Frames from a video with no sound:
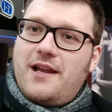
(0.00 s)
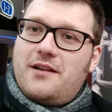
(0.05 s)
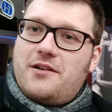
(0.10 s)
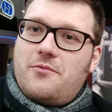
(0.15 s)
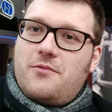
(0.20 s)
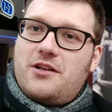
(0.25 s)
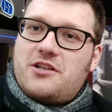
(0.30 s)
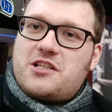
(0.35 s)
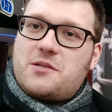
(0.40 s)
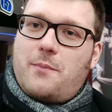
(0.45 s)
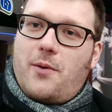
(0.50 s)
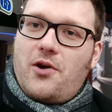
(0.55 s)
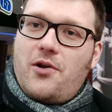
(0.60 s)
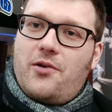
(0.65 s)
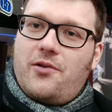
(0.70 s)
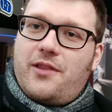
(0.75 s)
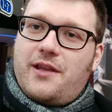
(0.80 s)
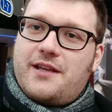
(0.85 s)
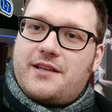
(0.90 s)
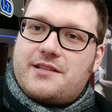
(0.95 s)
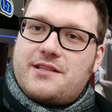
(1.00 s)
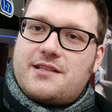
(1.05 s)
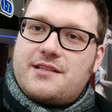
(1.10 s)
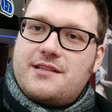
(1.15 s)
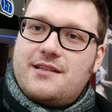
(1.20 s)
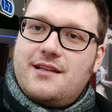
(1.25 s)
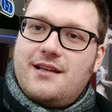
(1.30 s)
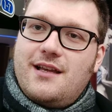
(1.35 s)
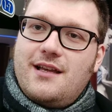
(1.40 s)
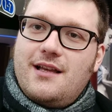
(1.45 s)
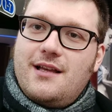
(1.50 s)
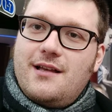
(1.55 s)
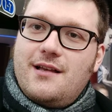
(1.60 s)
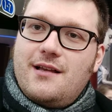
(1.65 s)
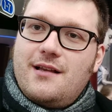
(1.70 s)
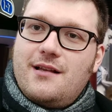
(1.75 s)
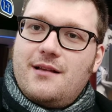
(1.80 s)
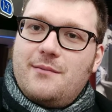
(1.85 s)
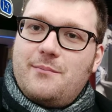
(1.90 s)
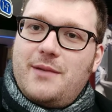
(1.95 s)
I don't want to spoil this,
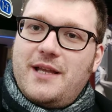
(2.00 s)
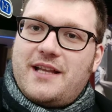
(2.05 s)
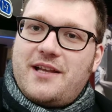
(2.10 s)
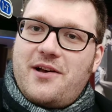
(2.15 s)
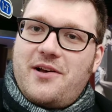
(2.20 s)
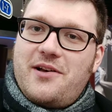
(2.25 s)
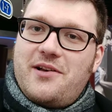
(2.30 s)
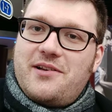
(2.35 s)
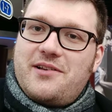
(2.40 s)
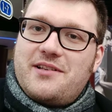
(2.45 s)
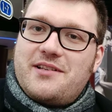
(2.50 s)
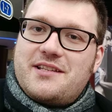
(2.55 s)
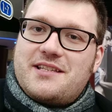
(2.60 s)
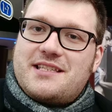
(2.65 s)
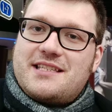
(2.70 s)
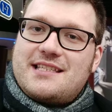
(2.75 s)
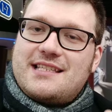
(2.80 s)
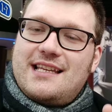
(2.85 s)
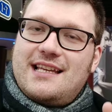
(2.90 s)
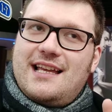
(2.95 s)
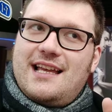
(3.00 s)
because